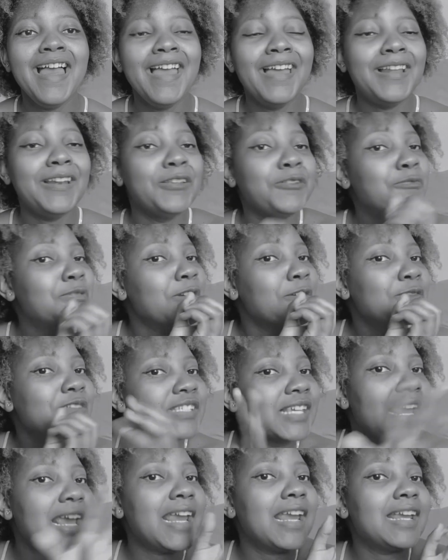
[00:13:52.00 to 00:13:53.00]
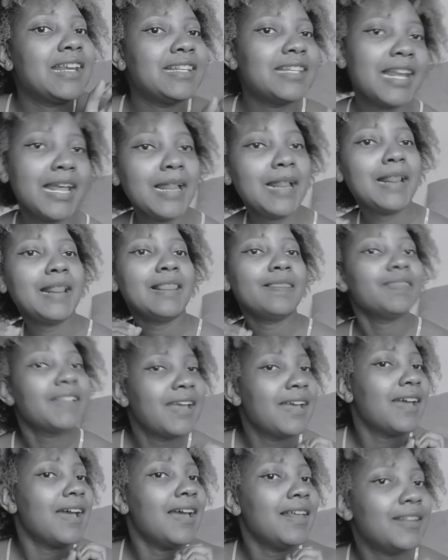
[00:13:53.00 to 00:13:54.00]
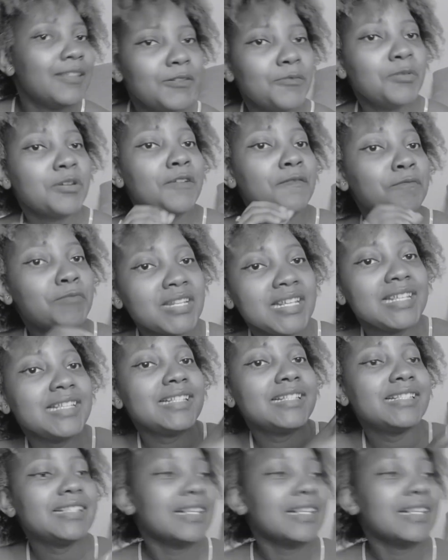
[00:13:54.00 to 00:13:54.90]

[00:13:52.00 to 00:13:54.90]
Little bit of shade, little bit of please,